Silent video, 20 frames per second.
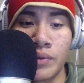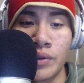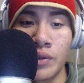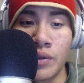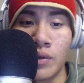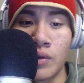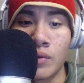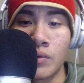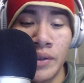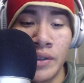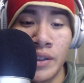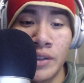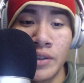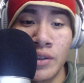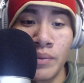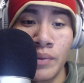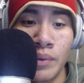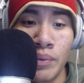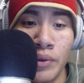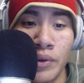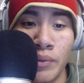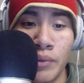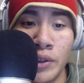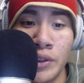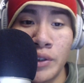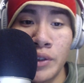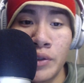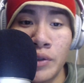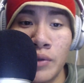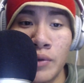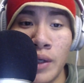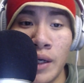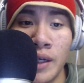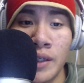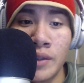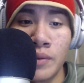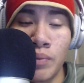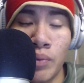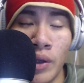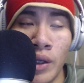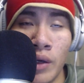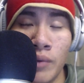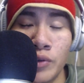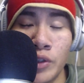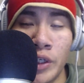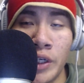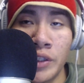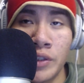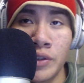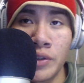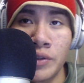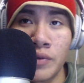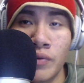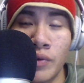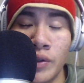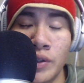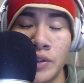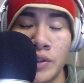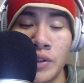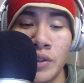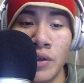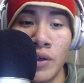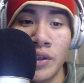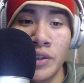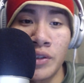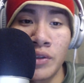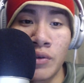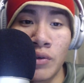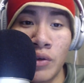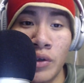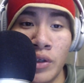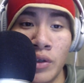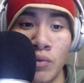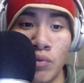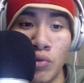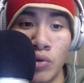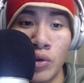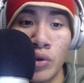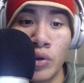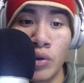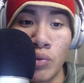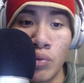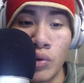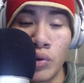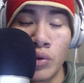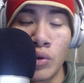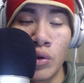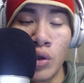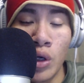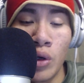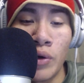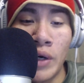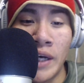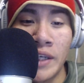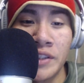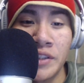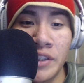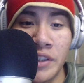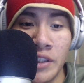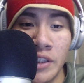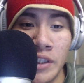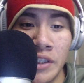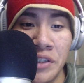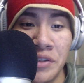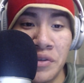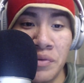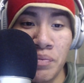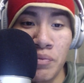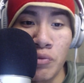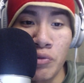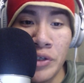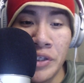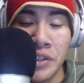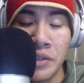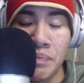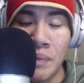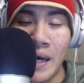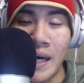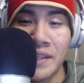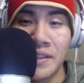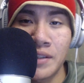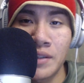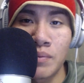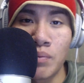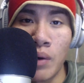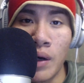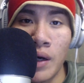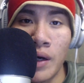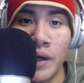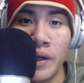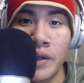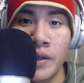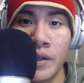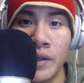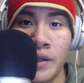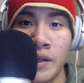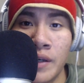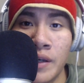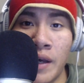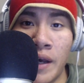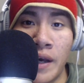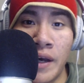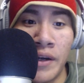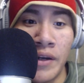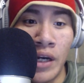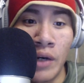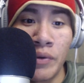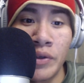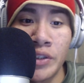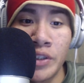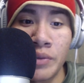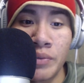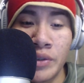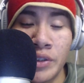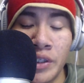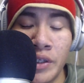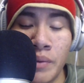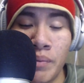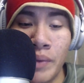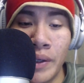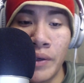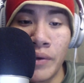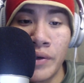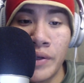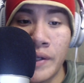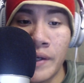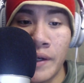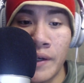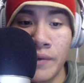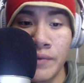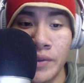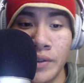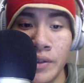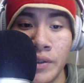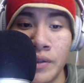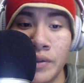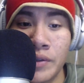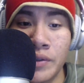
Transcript: So that's going to be pretty much it, you guys. Playoff chances for the Seahawks is looking really, really low as each week passes by and every team is getting better in the NFC.